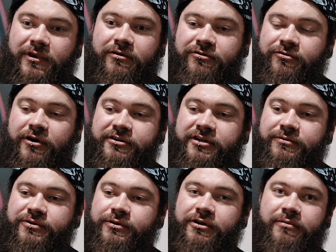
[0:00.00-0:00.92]

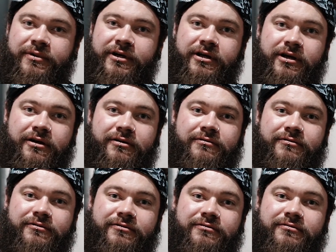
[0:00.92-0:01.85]
Triceps would not be
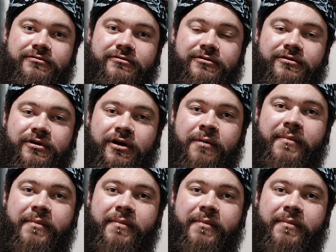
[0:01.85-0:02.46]
a